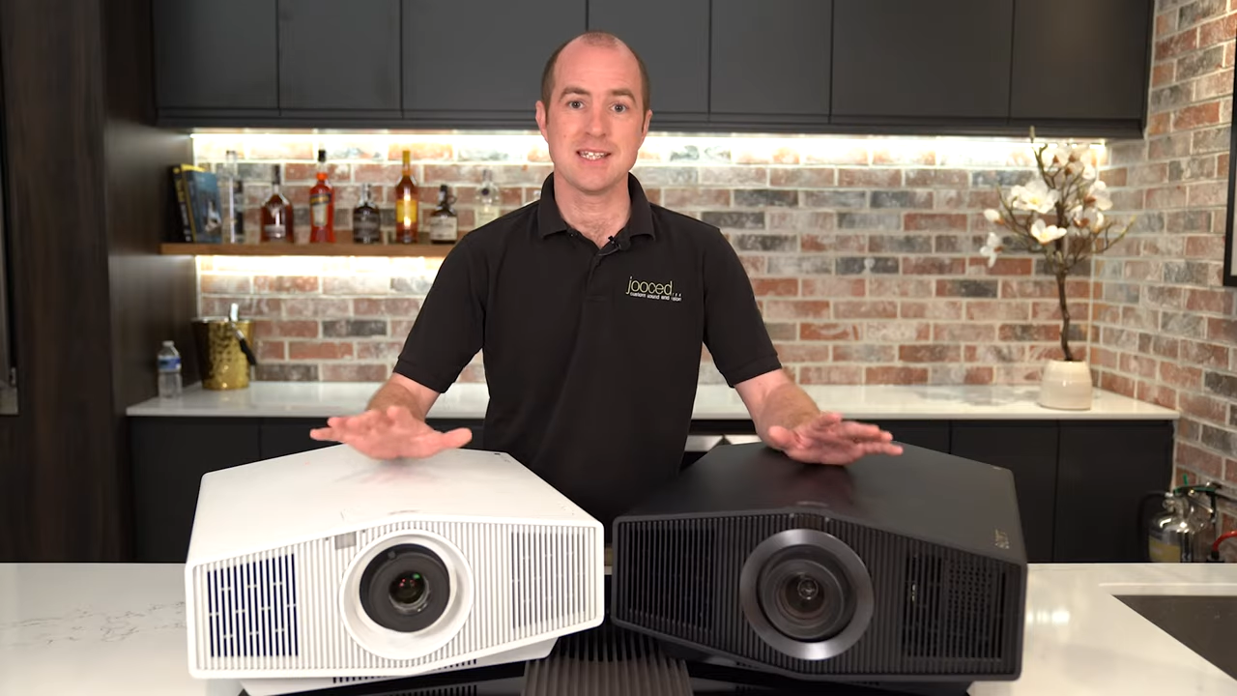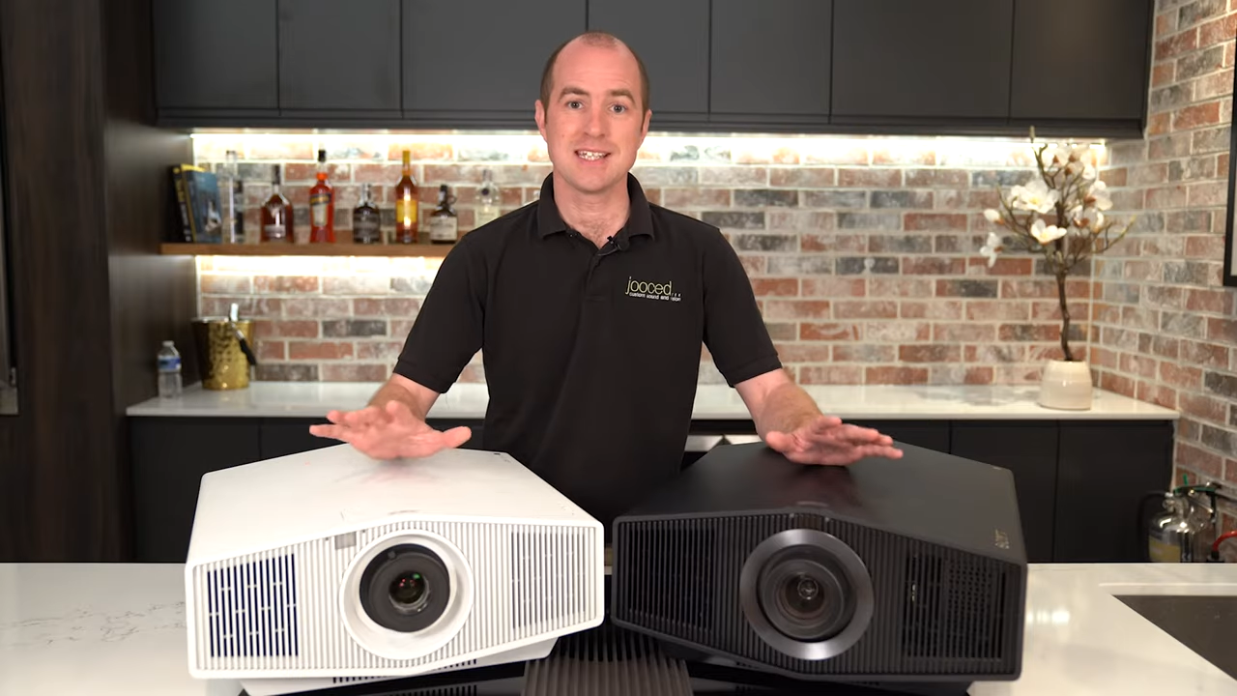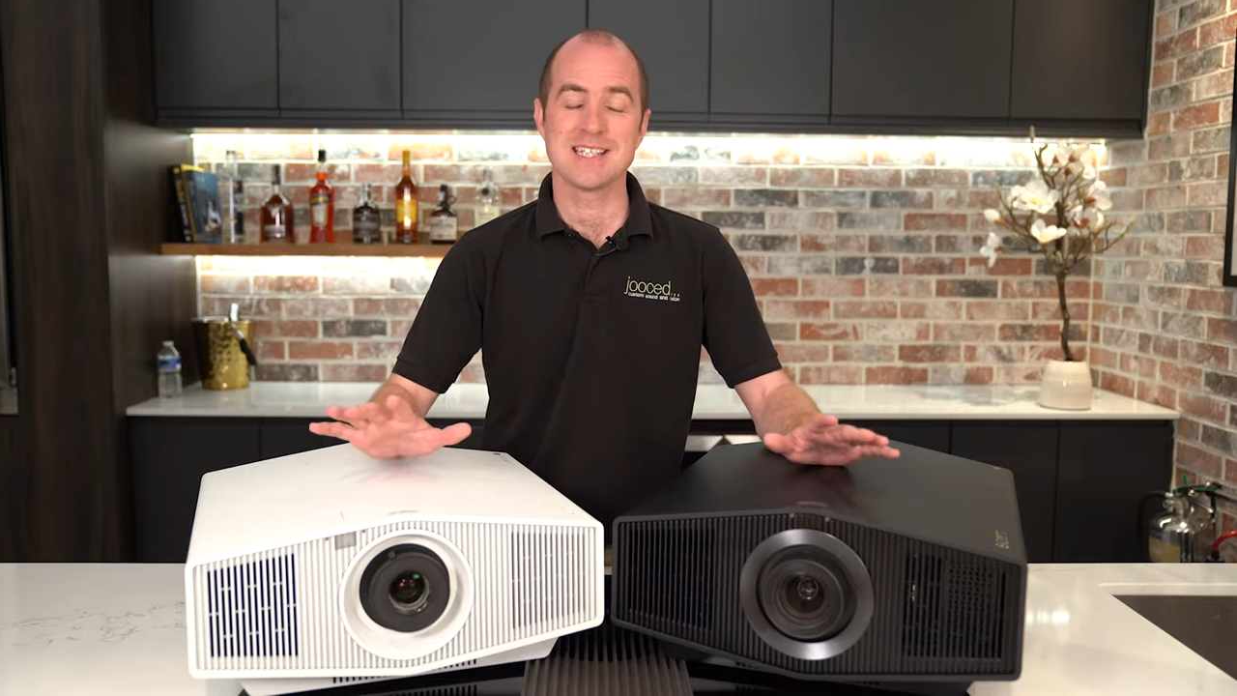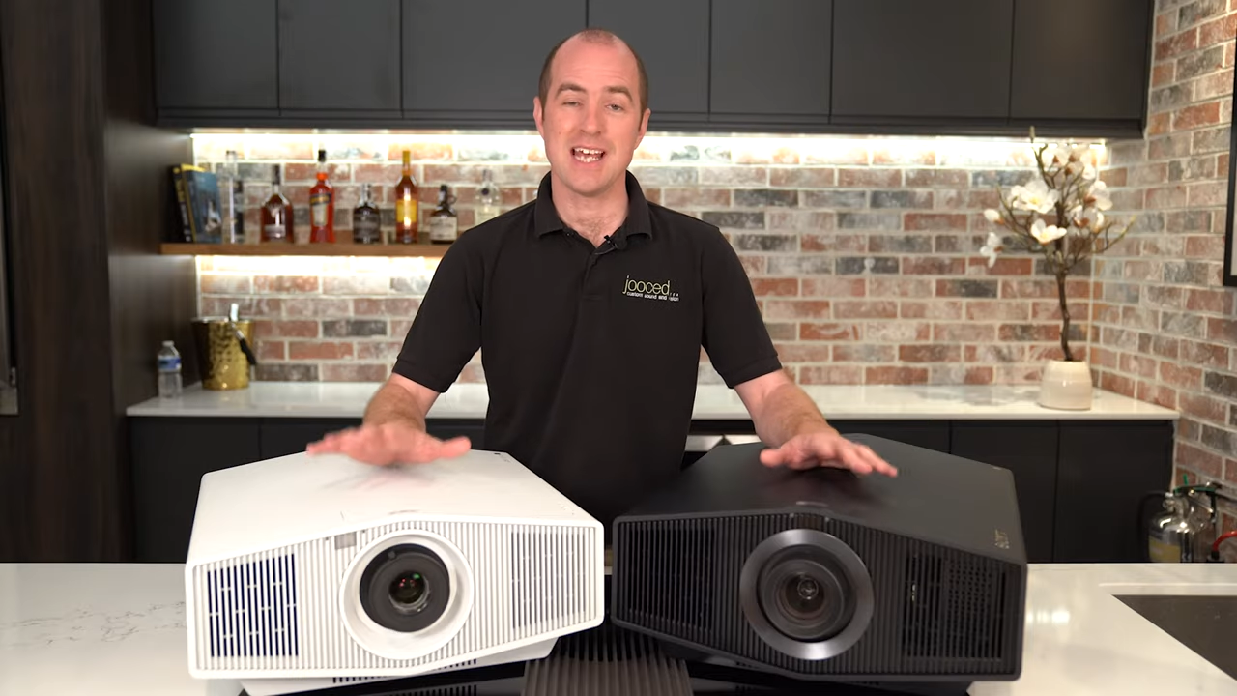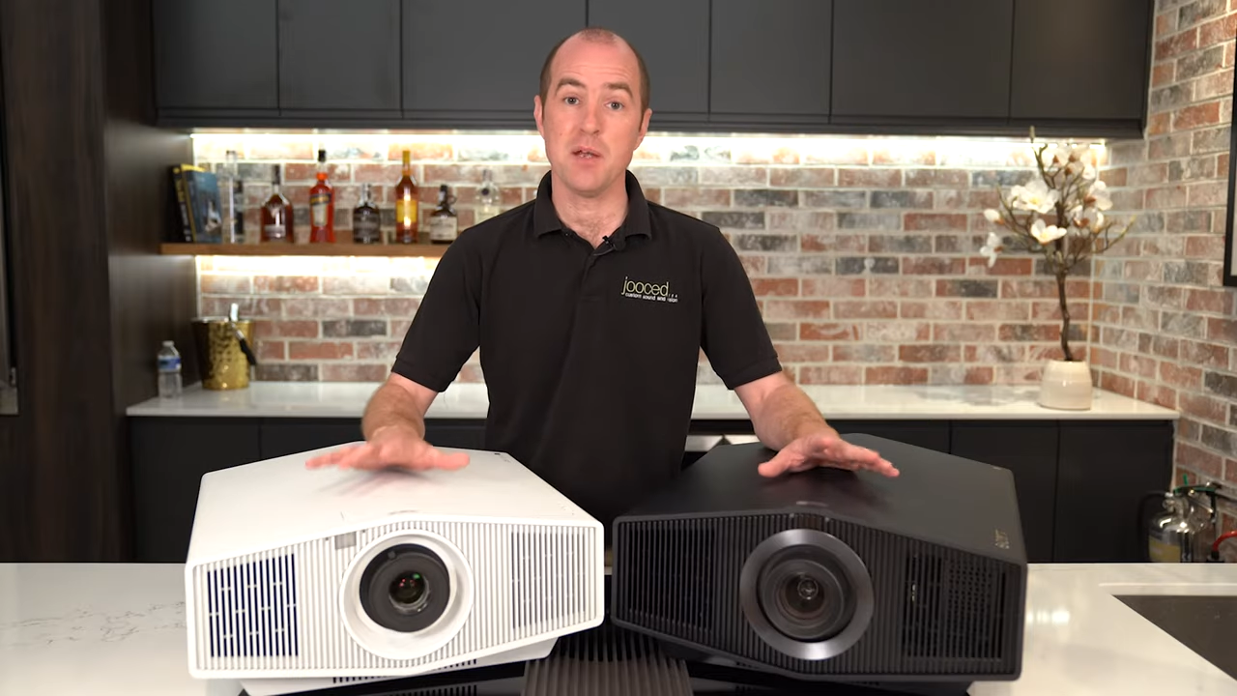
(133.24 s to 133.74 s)
is the
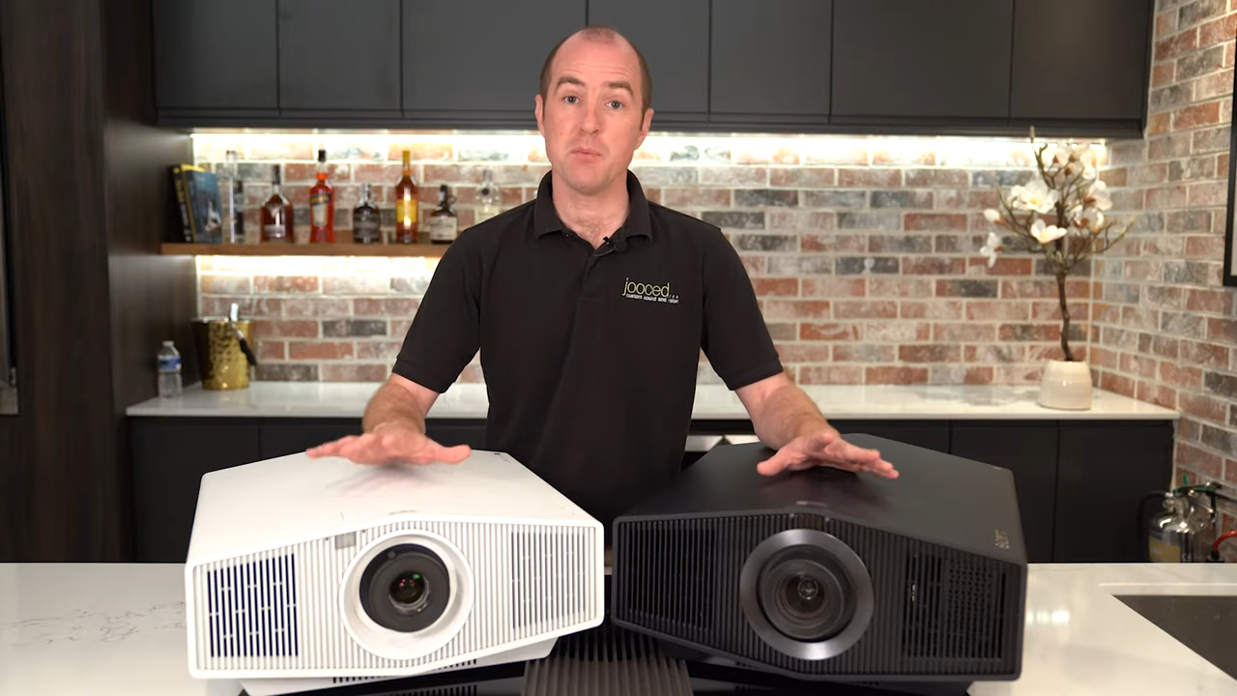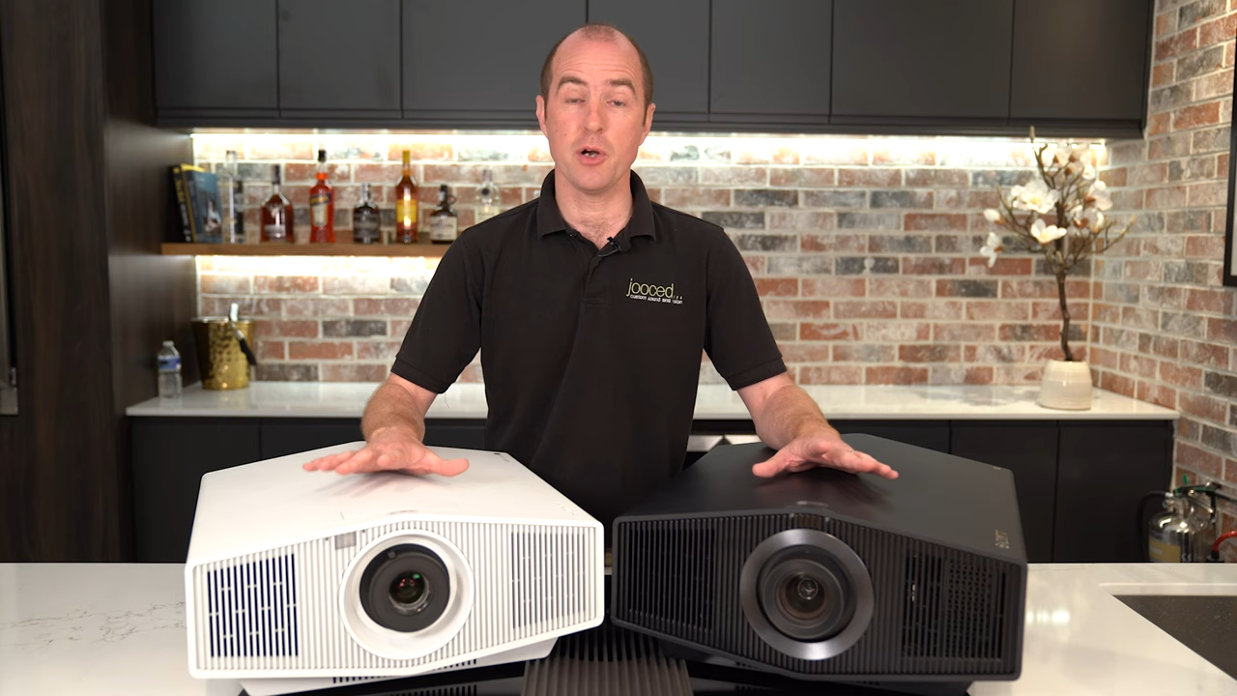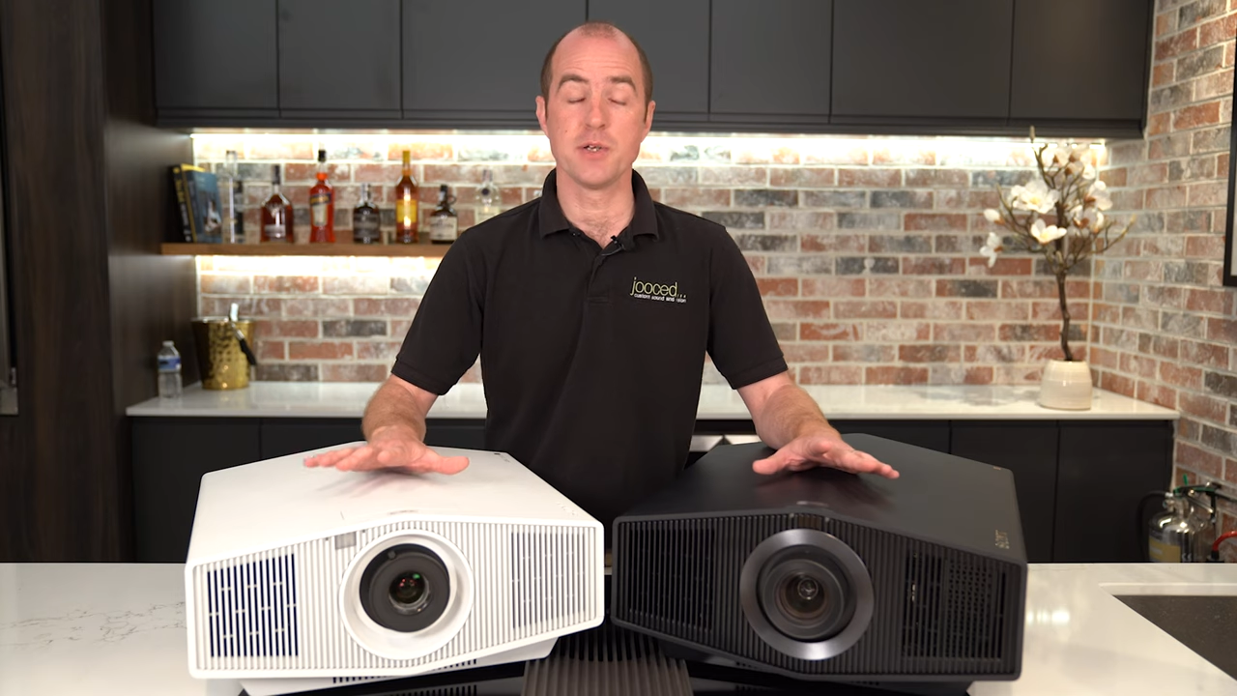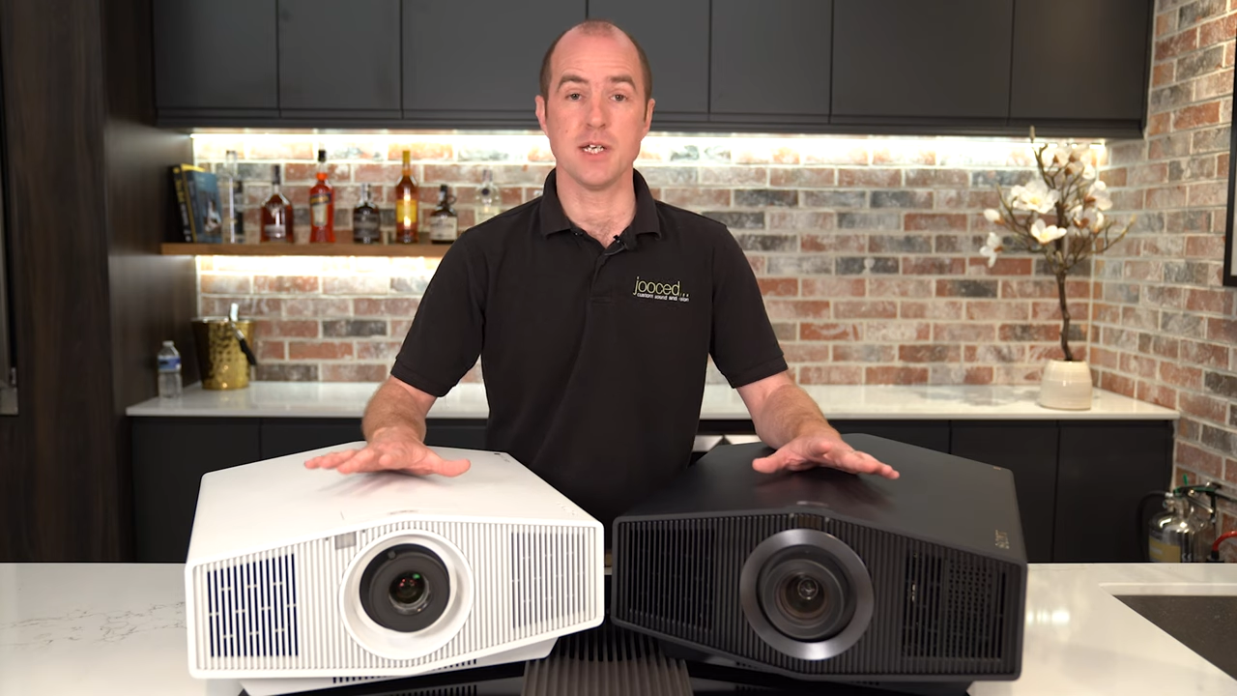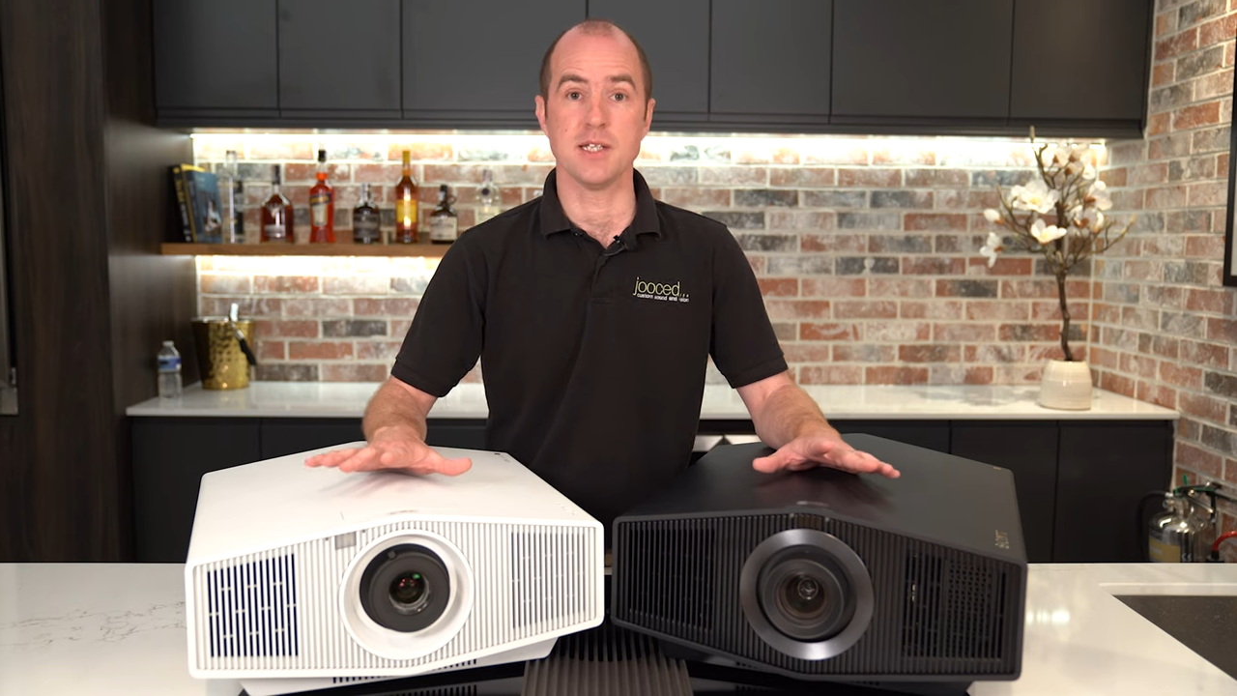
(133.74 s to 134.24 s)
same
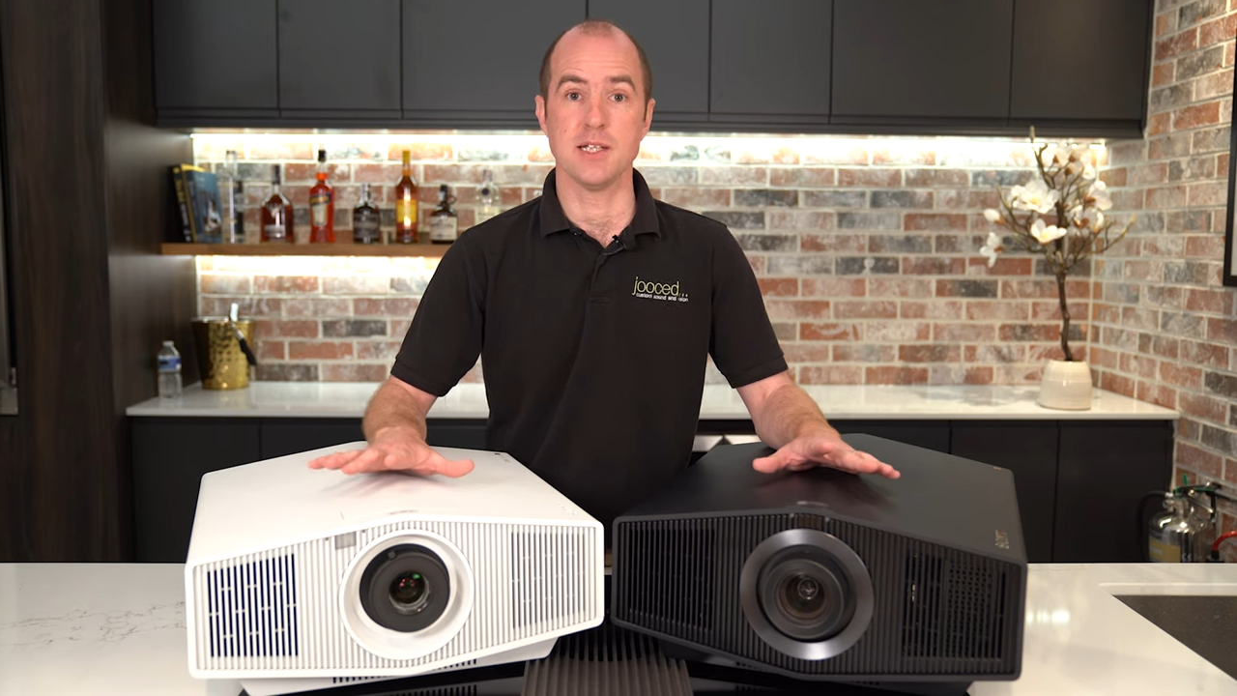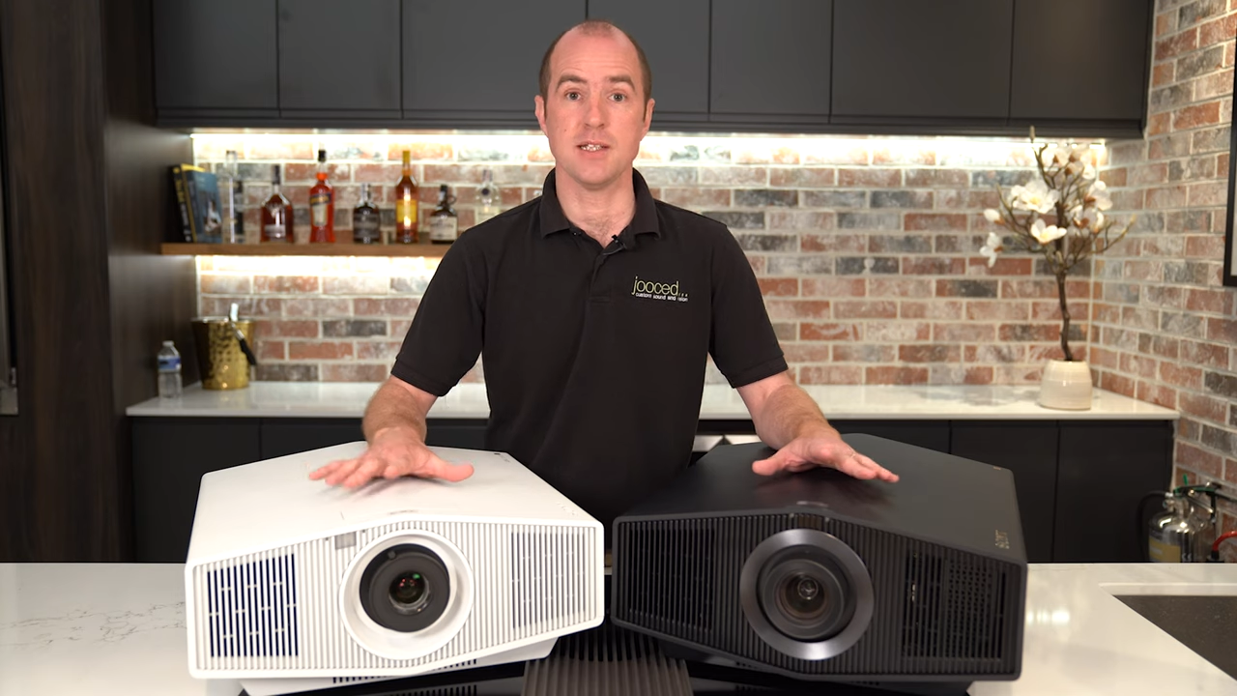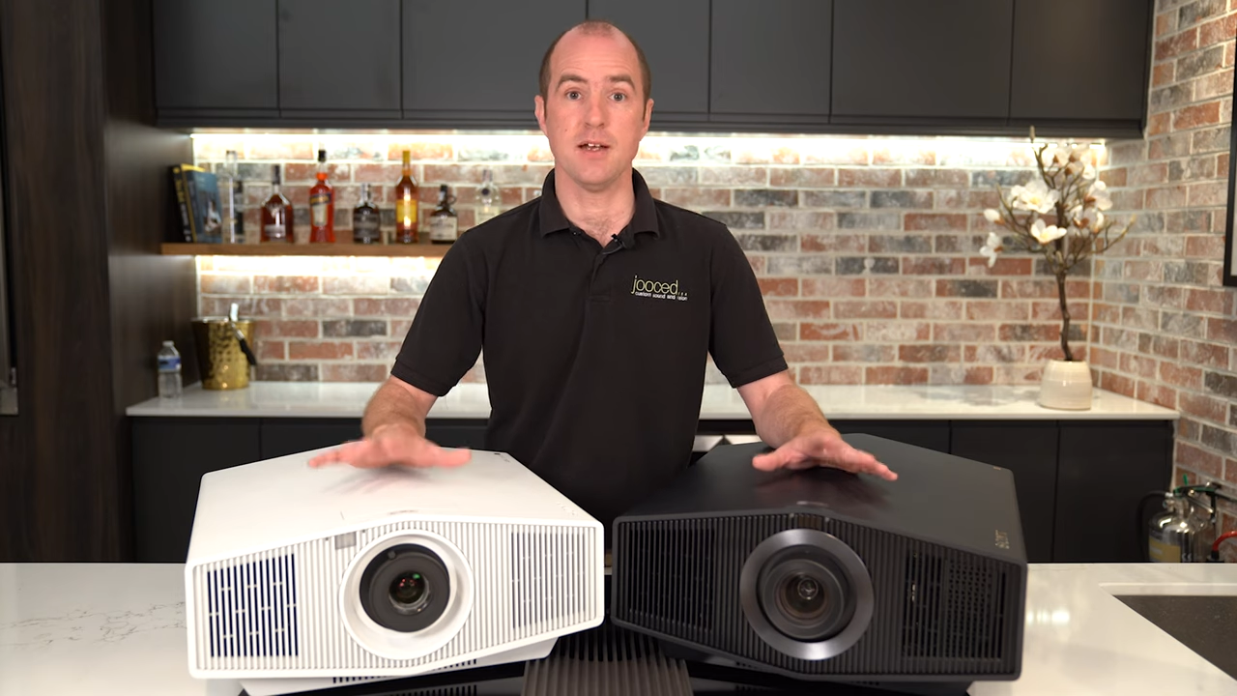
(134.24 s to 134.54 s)
processor